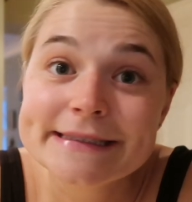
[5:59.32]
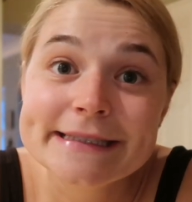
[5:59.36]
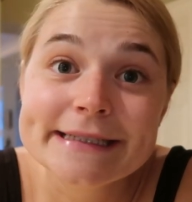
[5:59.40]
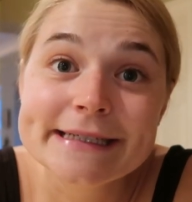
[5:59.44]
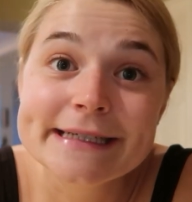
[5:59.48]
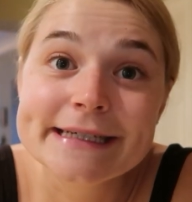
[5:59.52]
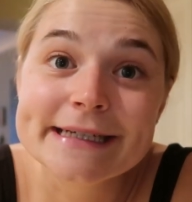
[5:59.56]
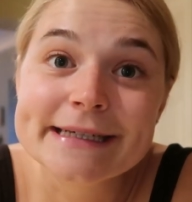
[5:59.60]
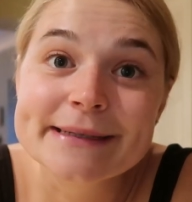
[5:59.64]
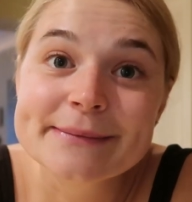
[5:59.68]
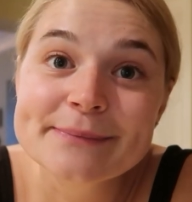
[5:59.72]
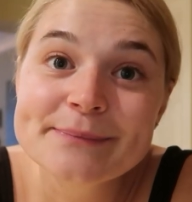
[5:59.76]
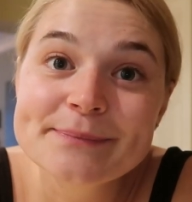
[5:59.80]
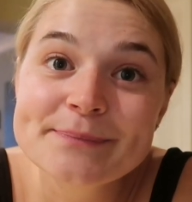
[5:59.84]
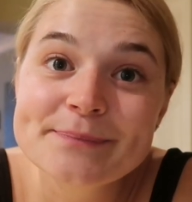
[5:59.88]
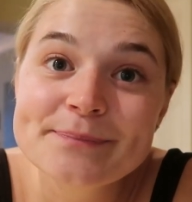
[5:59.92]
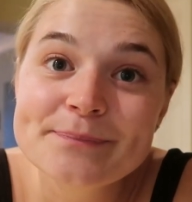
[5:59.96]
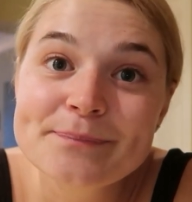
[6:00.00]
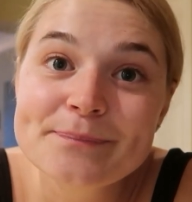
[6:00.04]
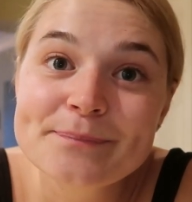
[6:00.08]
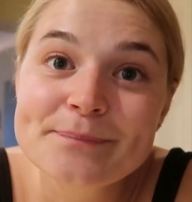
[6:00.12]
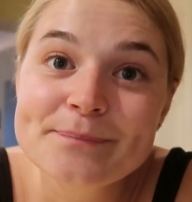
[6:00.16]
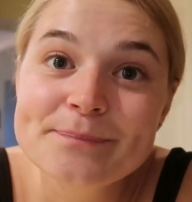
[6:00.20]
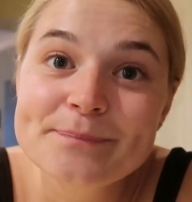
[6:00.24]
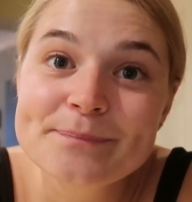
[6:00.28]
Yeah,
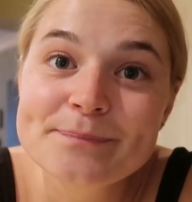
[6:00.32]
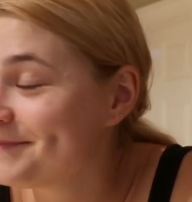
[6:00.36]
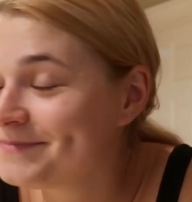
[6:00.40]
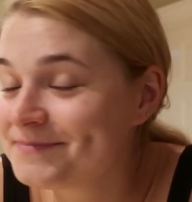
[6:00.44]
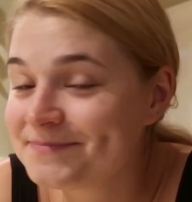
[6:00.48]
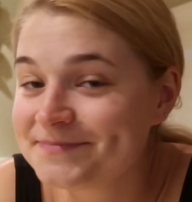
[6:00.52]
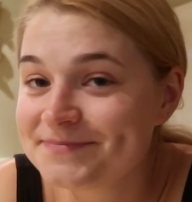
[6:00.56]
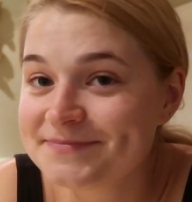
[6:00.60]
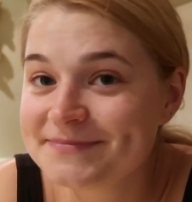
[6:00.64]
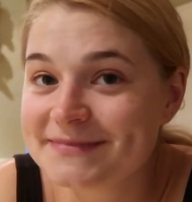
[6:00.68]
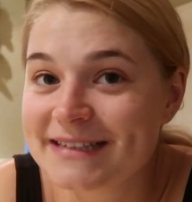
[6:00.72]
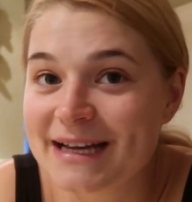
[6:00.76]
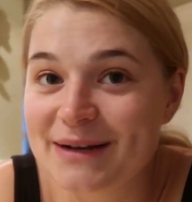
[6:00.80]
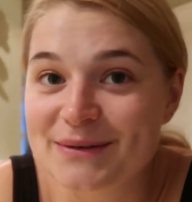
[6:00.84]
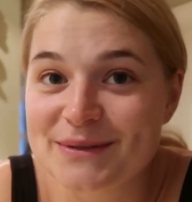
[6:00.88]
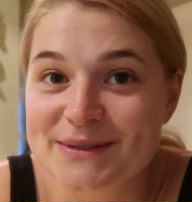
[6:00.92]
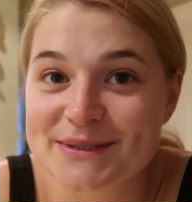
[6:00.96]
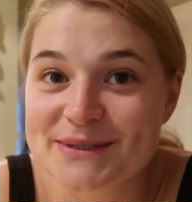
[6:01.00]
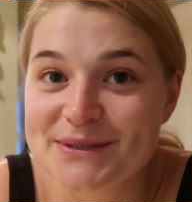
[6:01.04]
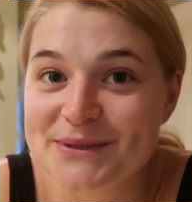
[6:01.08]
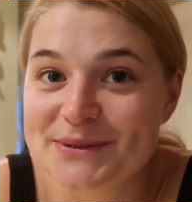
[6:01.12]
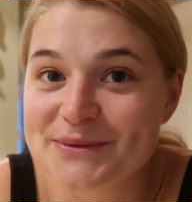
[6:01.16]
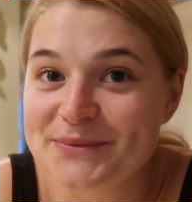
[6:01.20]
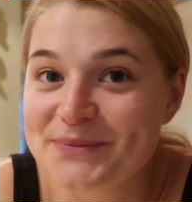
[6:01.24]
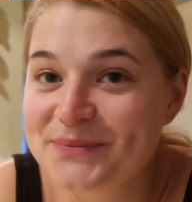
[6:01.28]
that
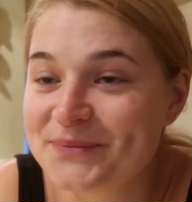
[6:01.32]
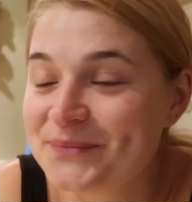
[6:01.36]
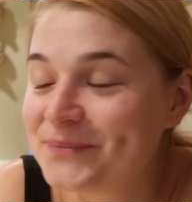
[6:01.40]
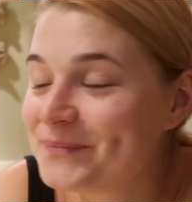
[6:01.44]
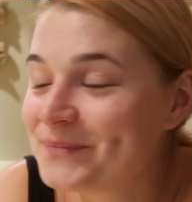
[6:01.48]
was all.